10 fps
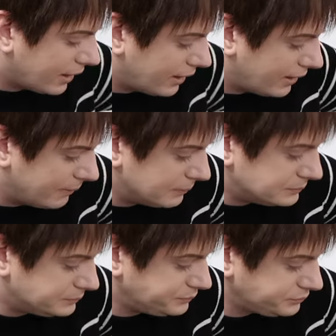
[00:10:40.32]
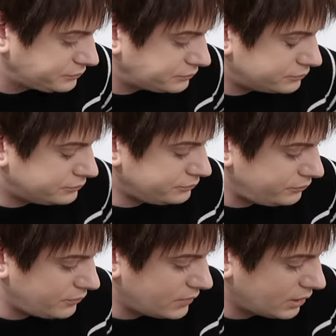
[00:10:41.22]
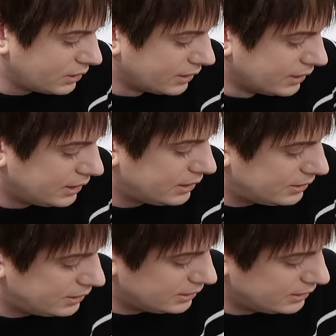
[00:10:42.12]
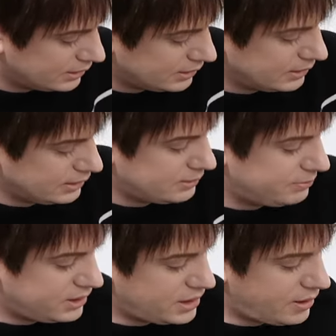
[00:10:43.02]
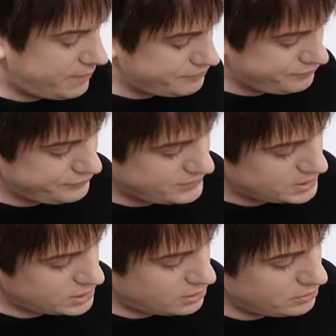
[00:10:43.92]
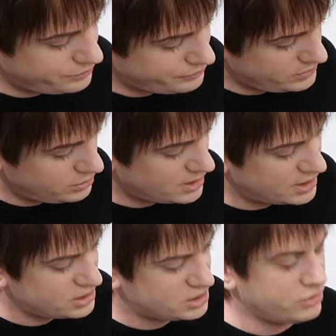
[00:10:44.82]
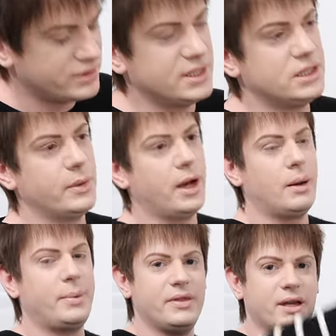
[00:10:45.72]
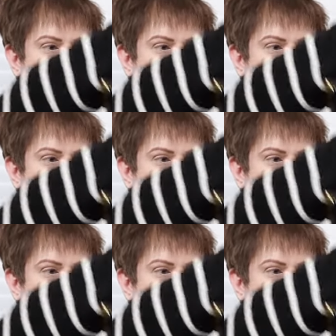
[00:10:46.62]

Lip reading: But yeah, so you can just obviously do it up, and then